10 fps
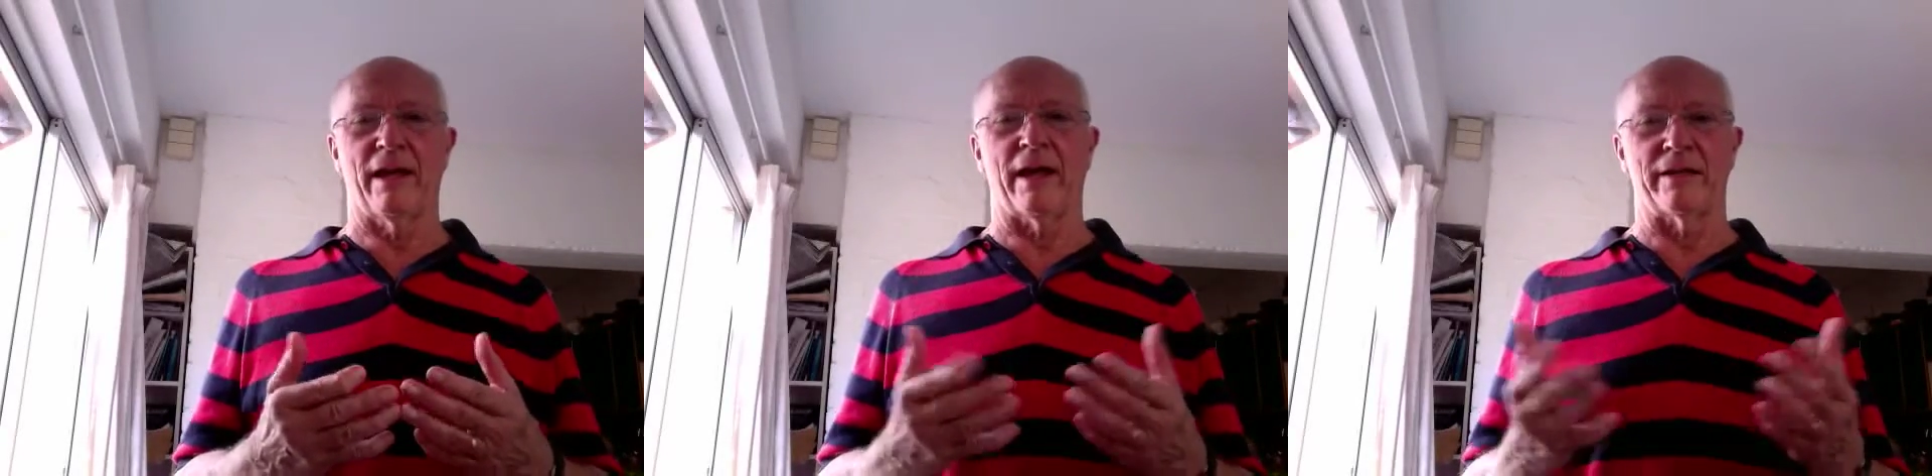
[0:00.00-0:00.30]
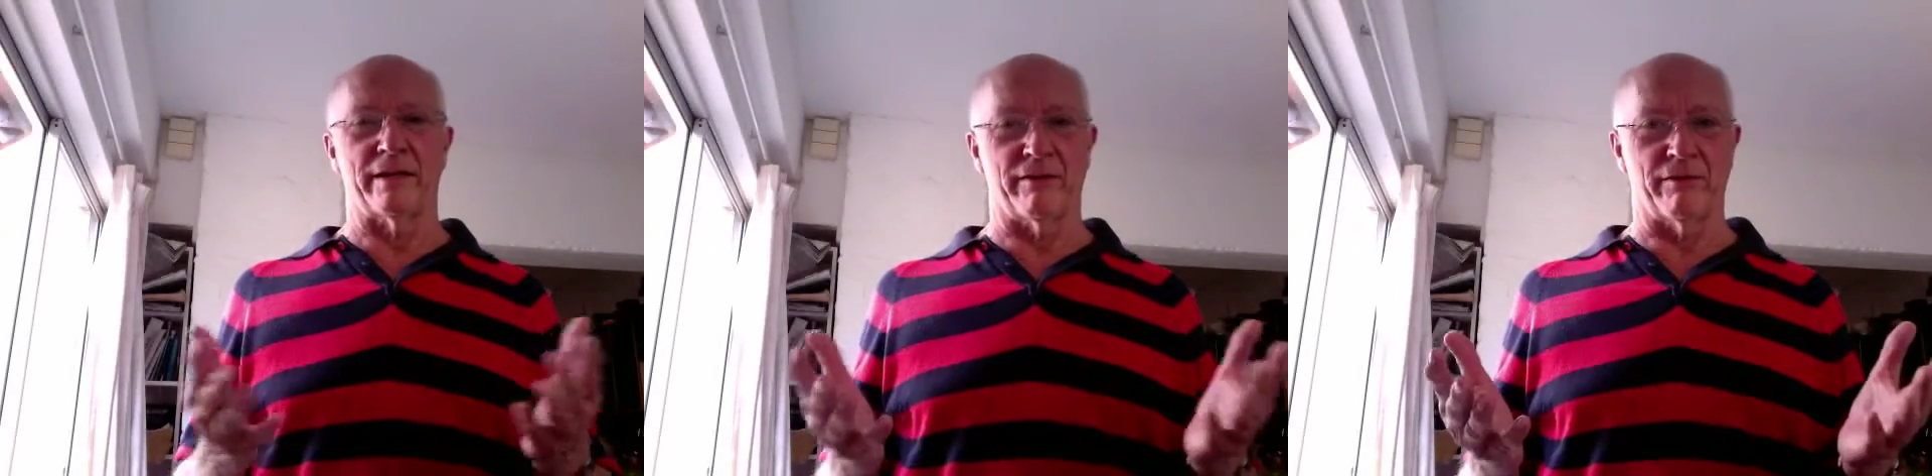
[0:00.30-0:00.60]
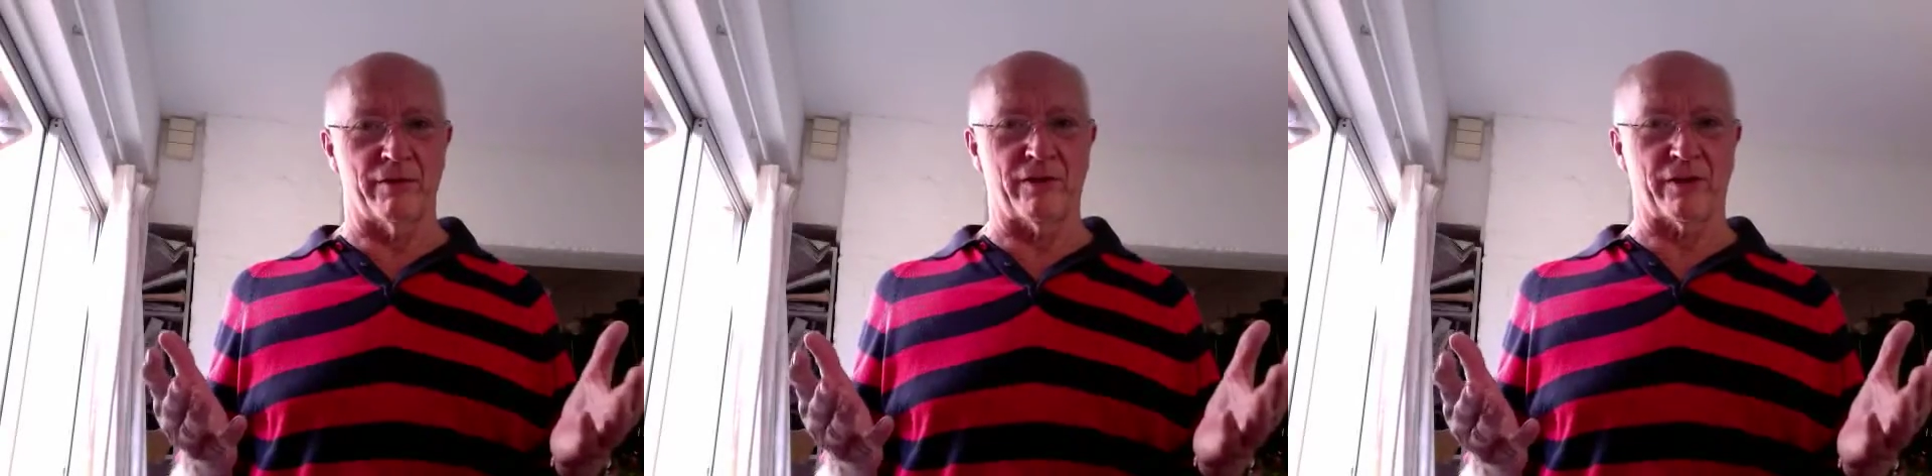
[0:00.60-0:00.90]
and in
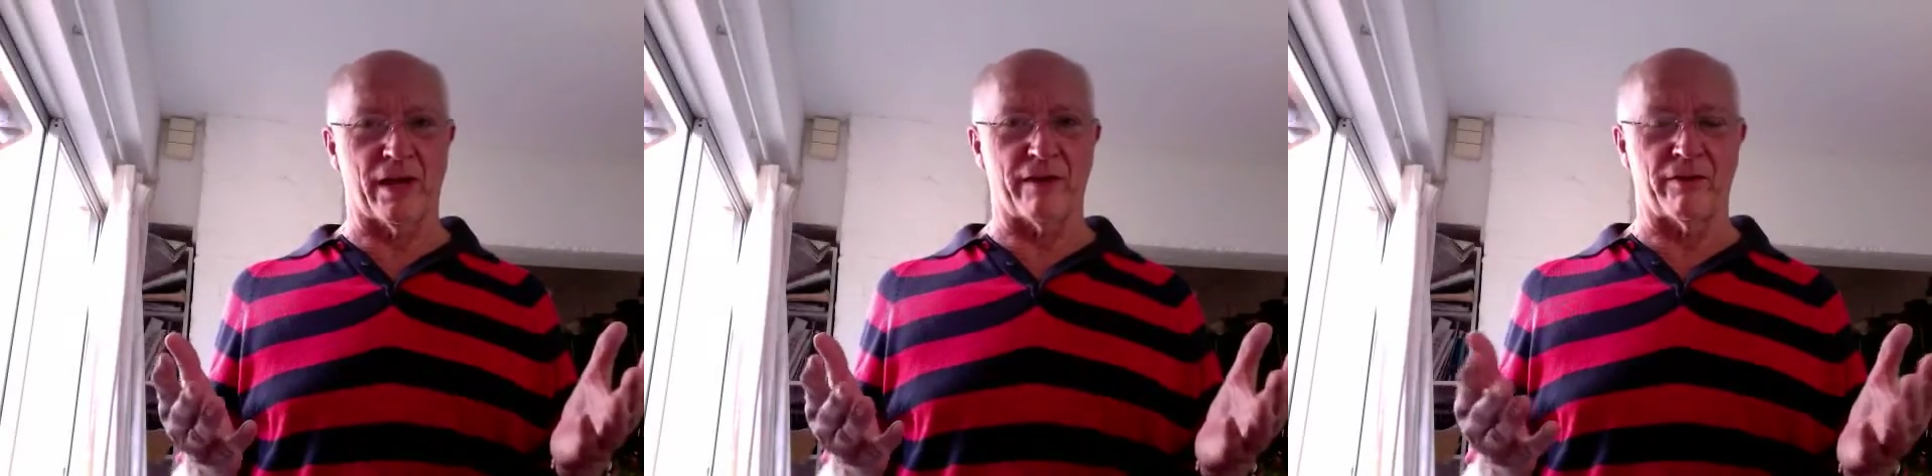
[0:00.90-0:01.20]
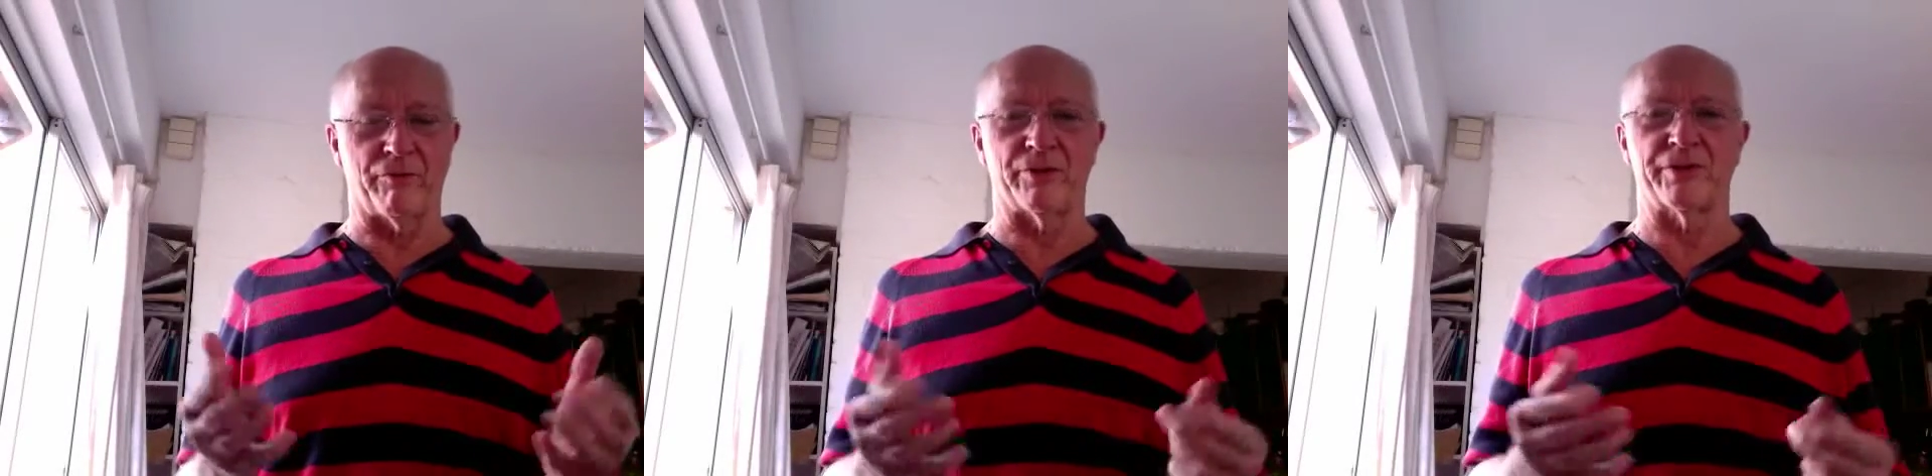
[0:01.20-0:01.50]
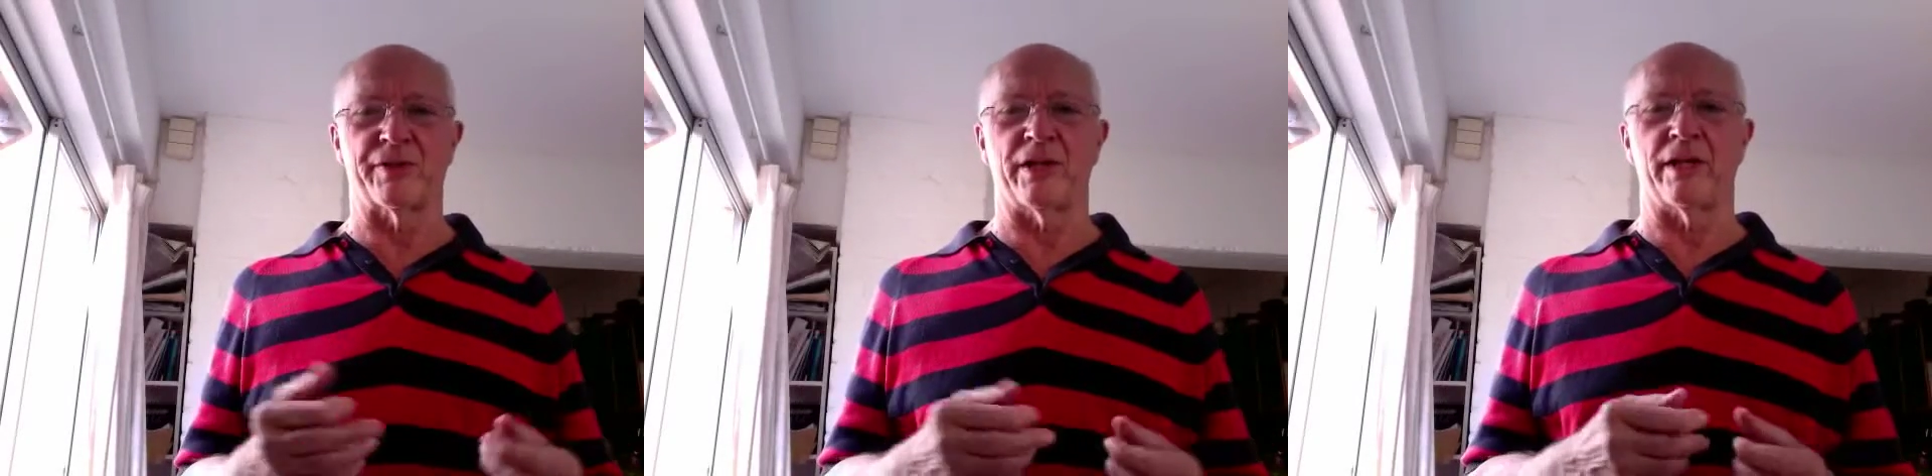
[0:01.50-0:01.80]
this case it
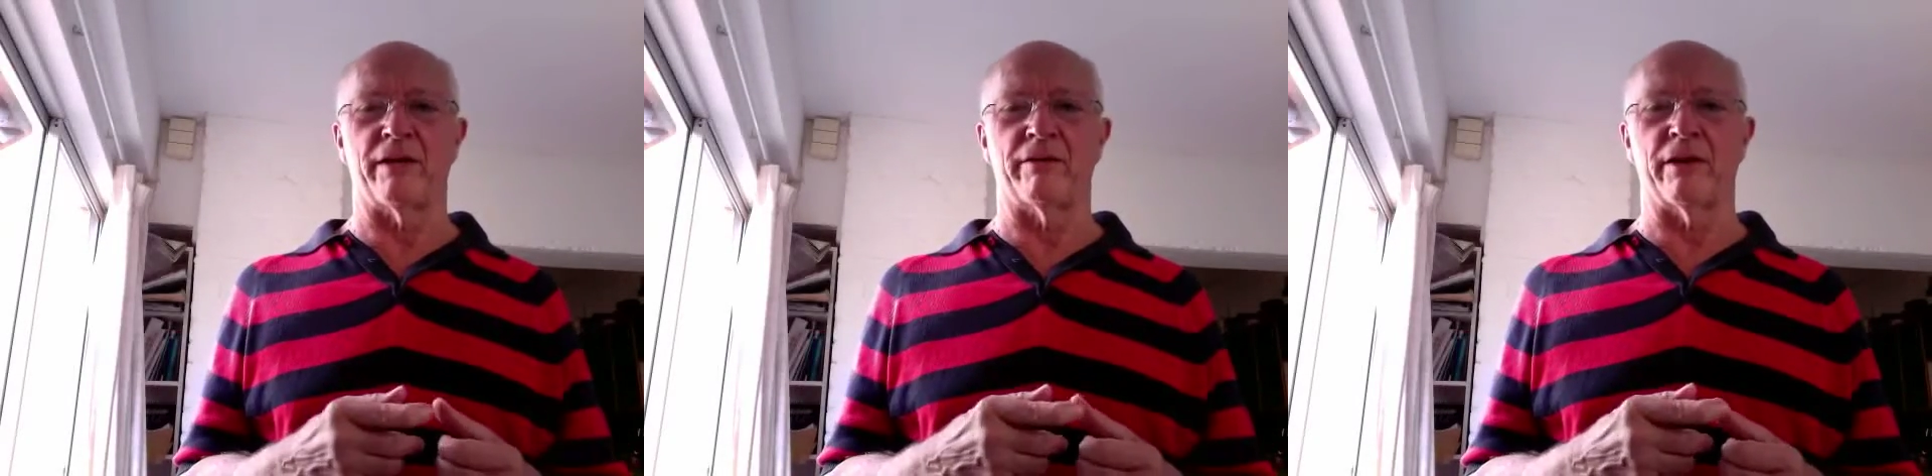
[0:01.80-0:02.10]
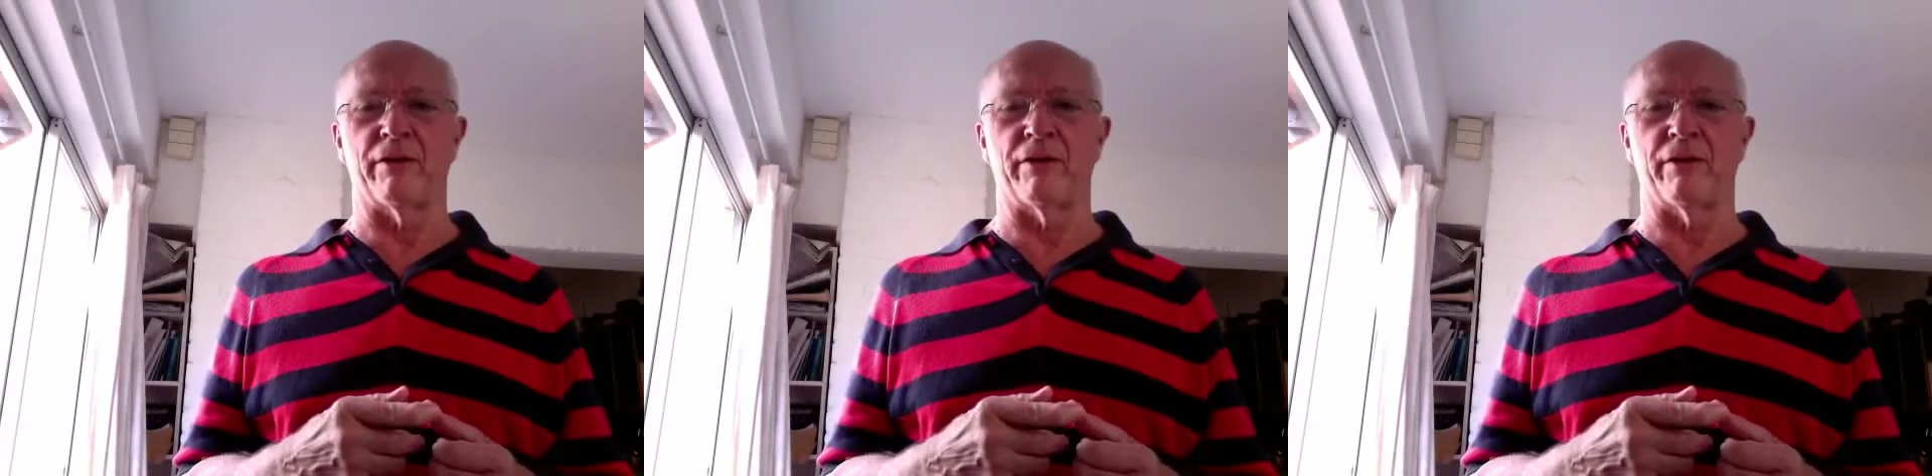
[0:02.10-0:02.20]
was the